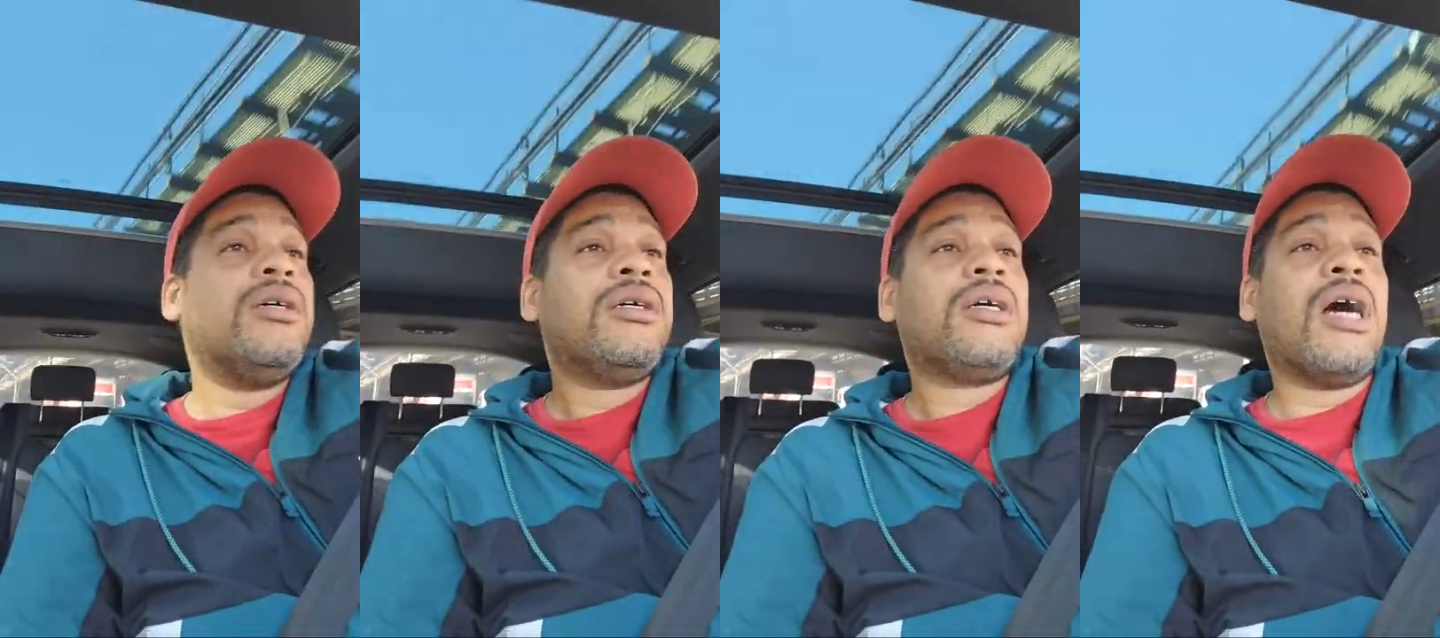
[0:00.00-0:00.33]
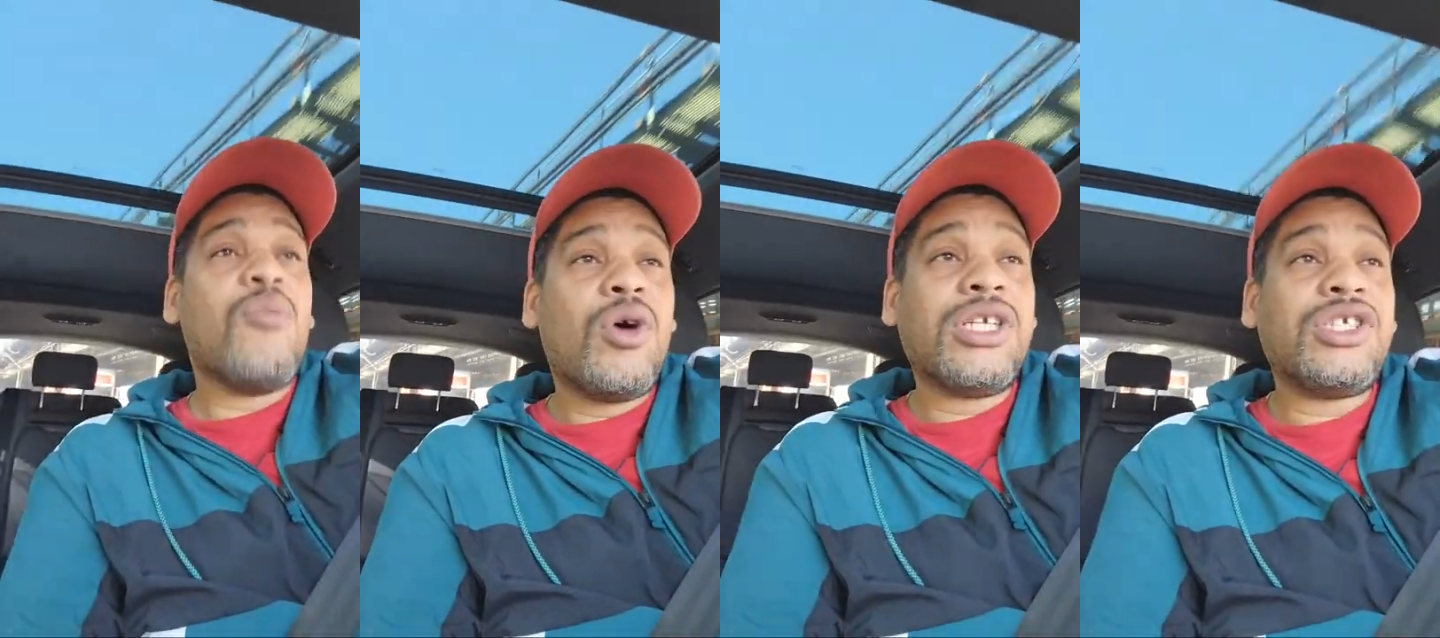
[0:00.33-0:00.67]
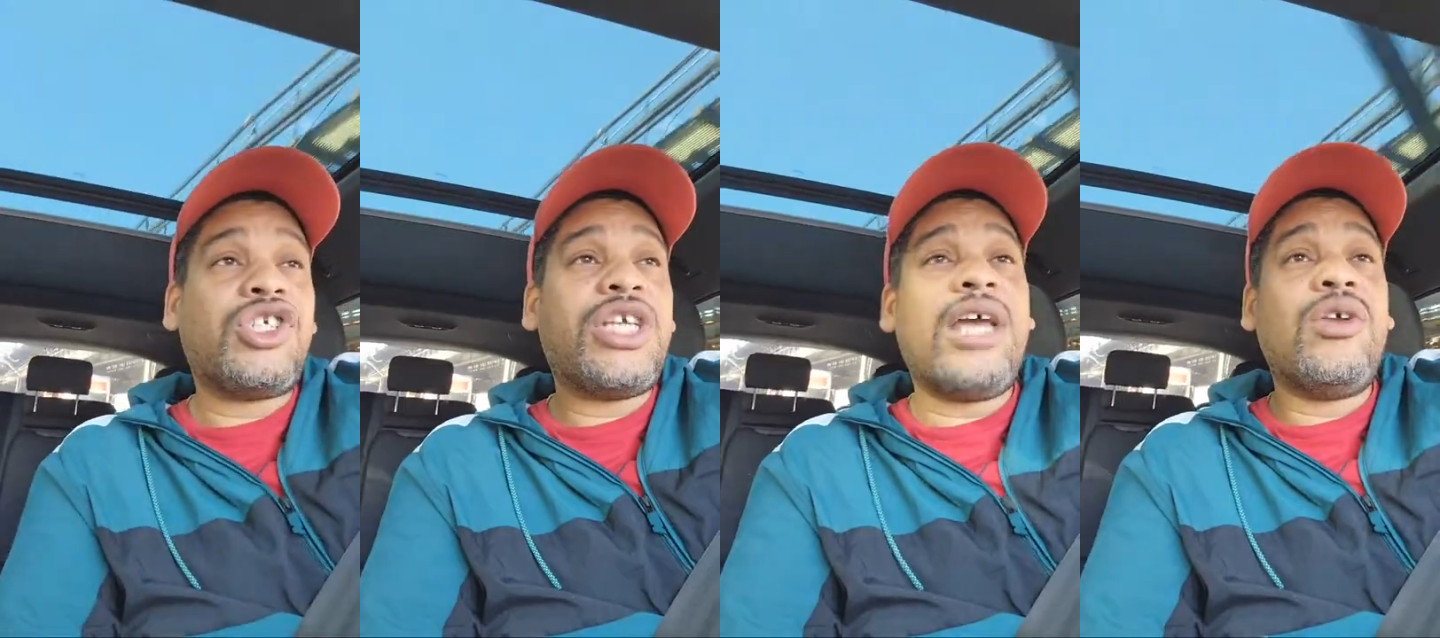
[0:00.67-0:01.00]
Come on the
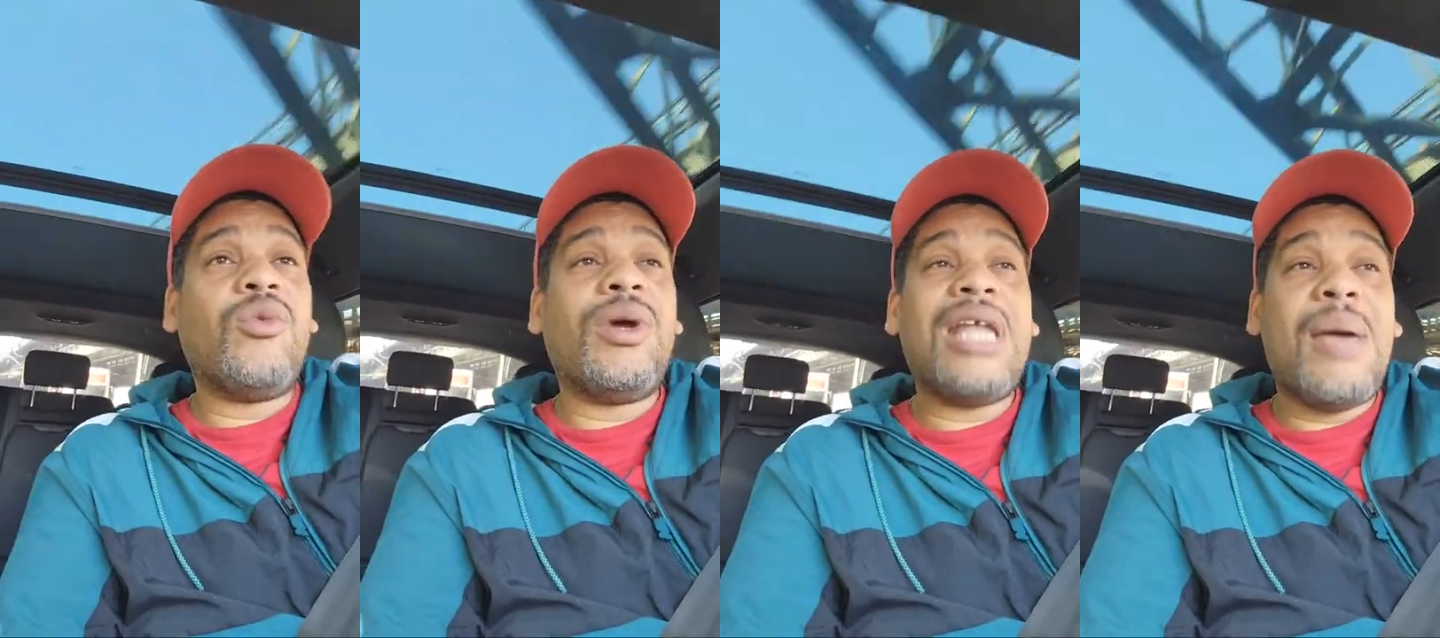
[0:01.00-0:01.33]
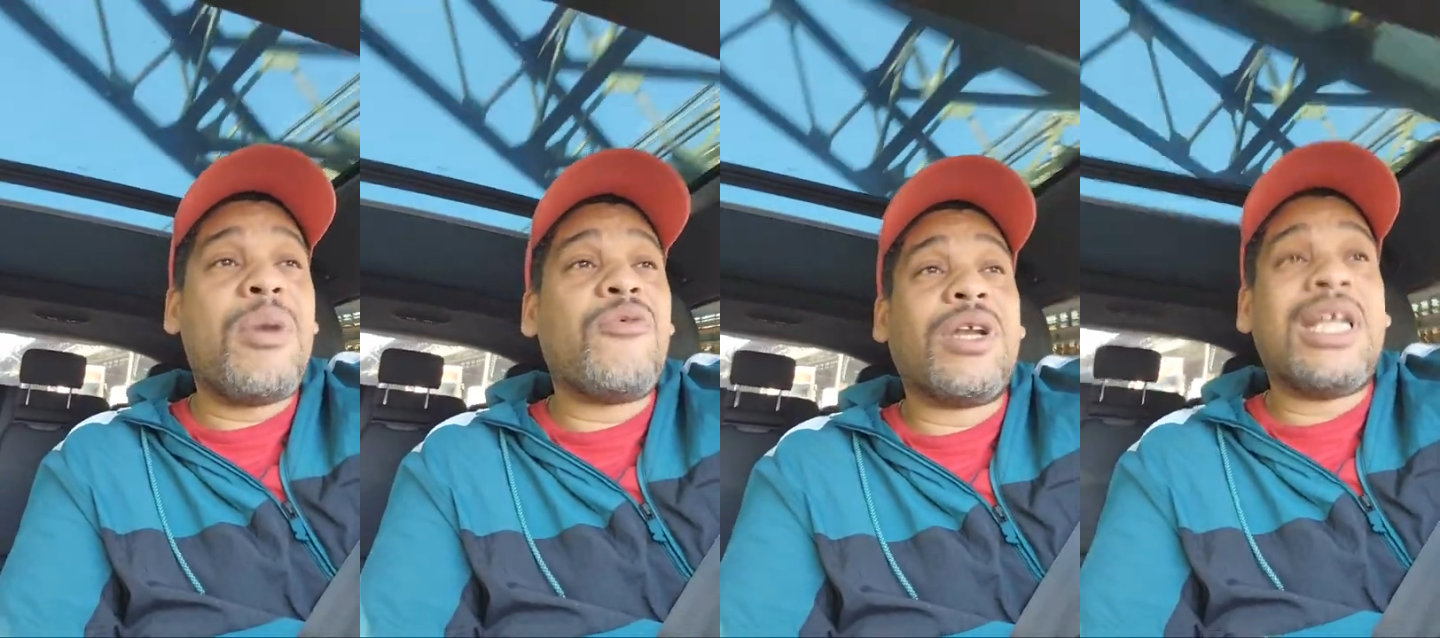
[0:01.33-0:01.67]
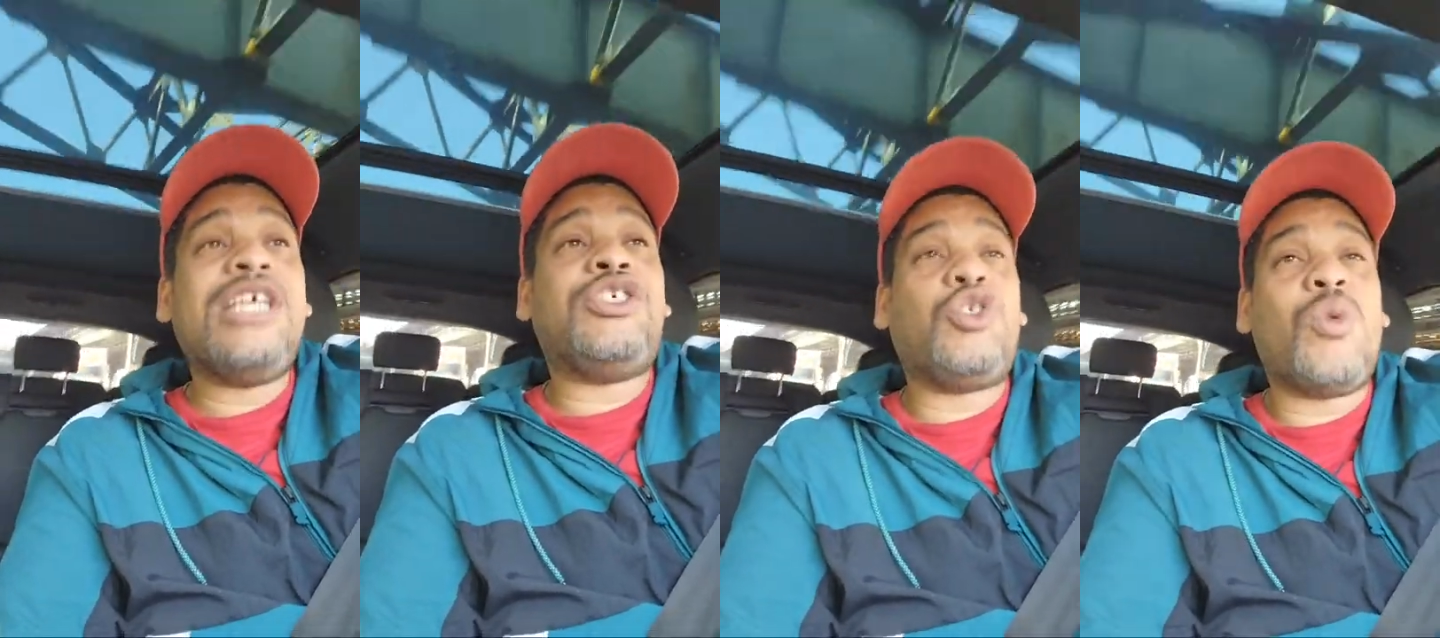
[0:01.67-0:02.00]
channel and let me
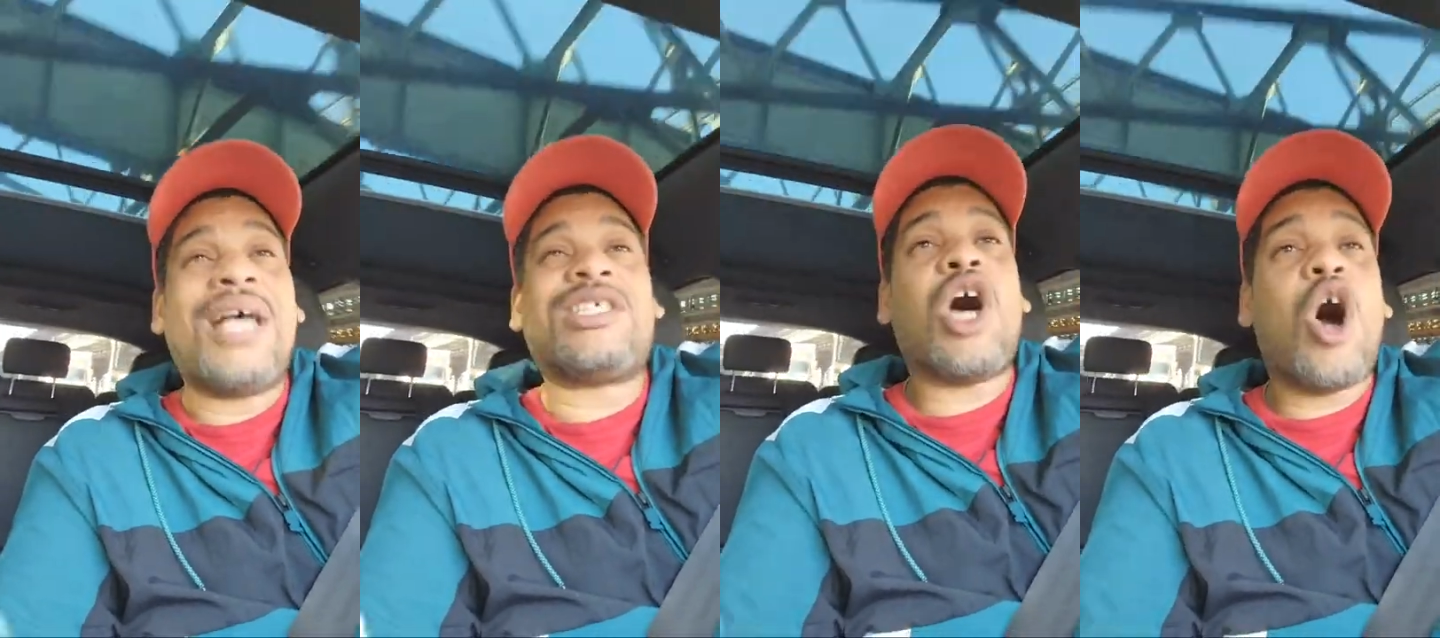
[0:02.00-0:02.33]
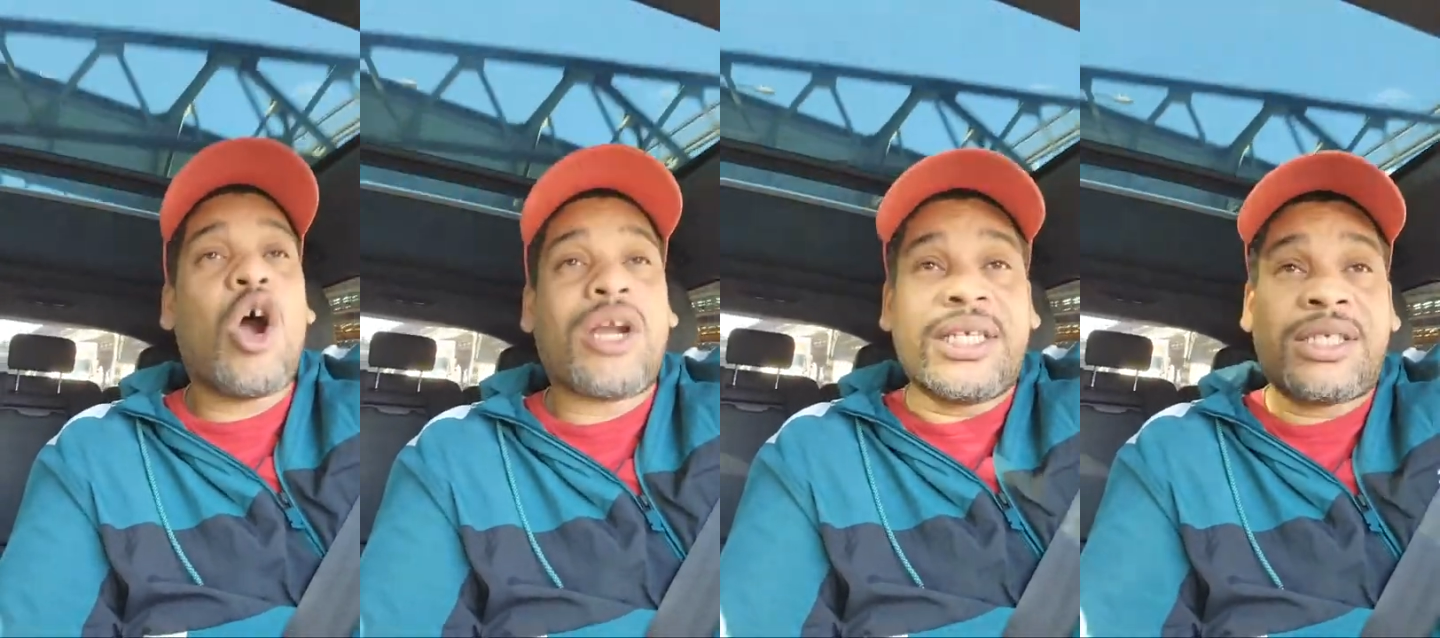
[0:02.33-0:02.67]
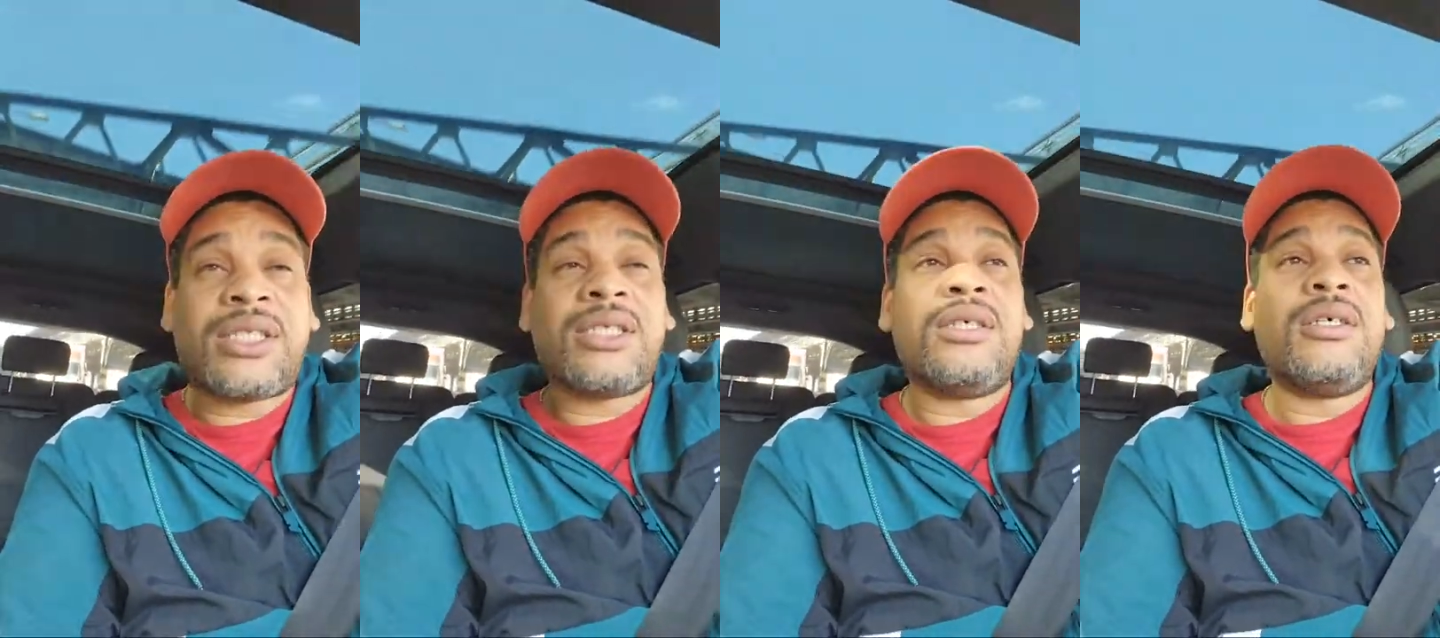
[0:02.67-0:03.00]
release you as an
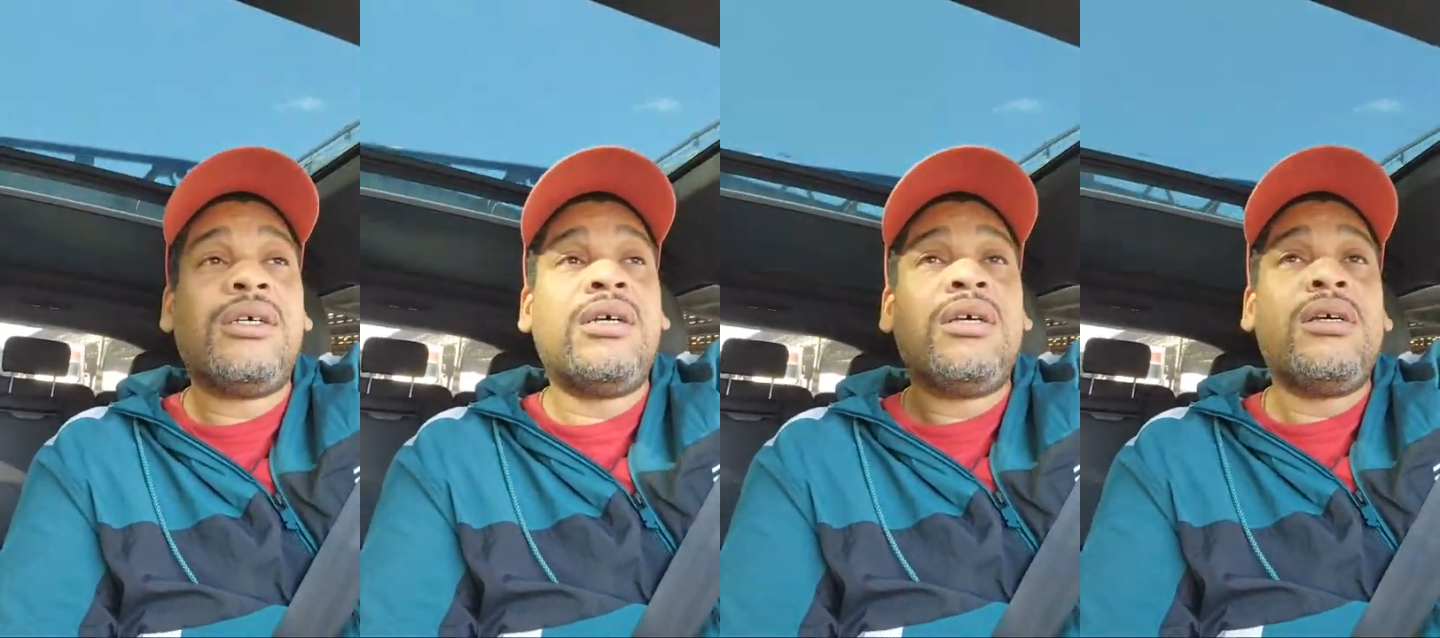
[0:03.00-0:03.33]
artist.